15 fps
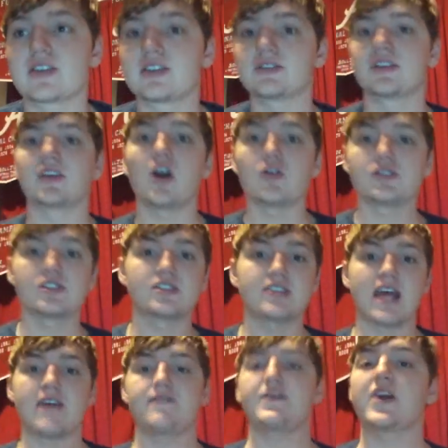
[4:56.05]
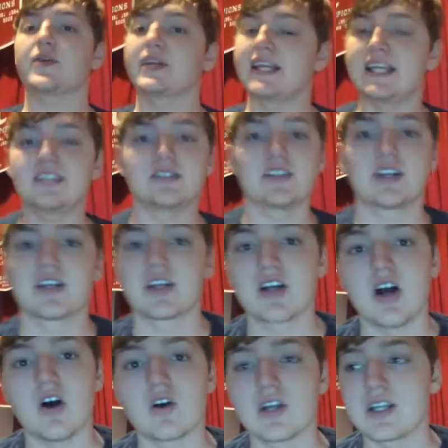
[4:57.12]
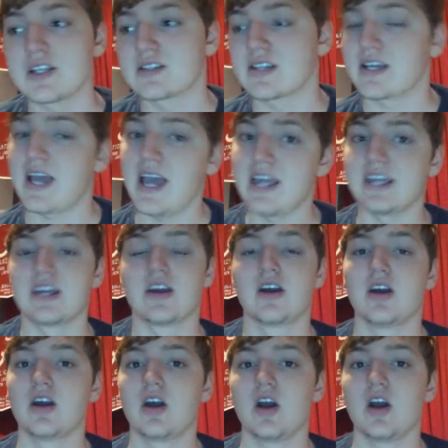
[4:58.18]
because the coaching staff very easily could have called in and say, hey,